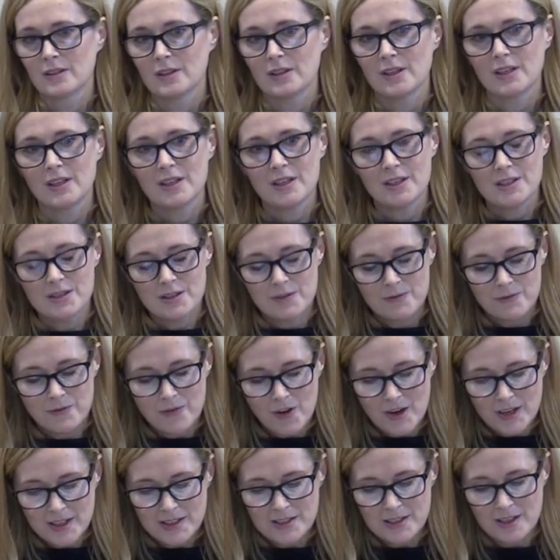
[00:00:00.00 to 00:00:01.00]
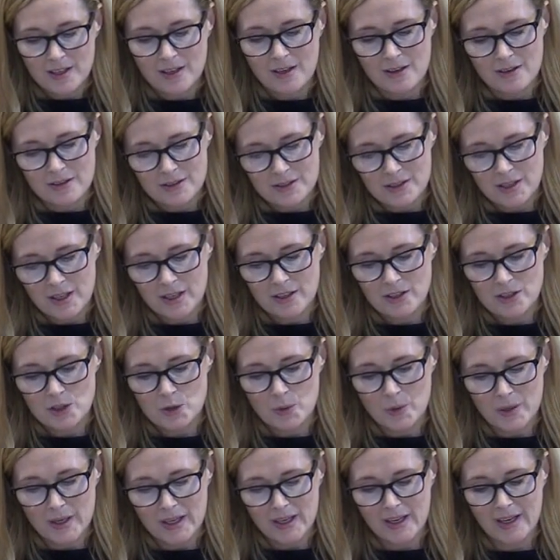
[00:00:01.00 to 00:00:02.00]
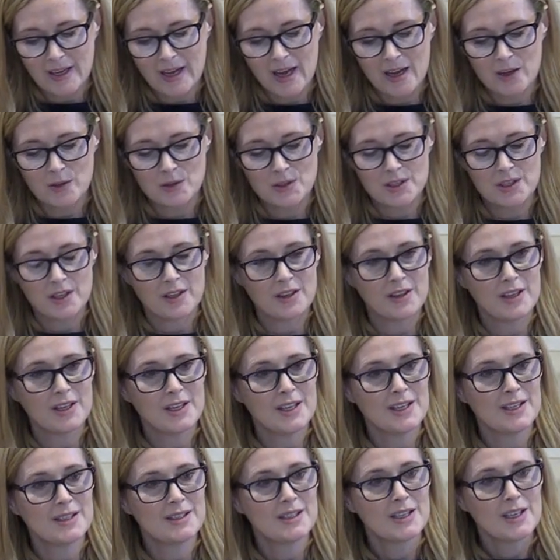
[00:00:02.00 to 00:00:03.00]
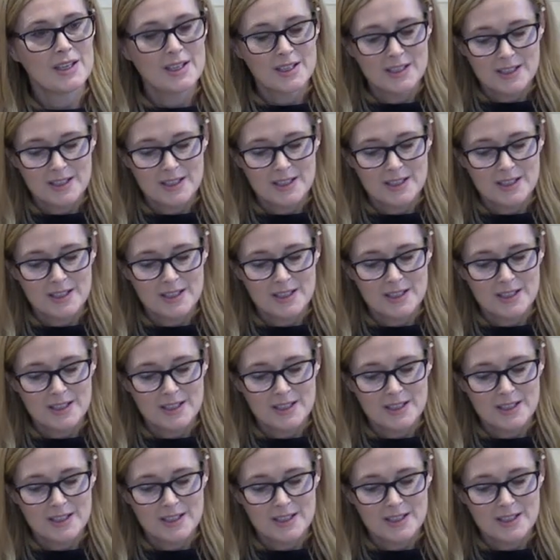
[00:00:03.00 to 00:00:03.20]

and He's inviting us into an encounter that is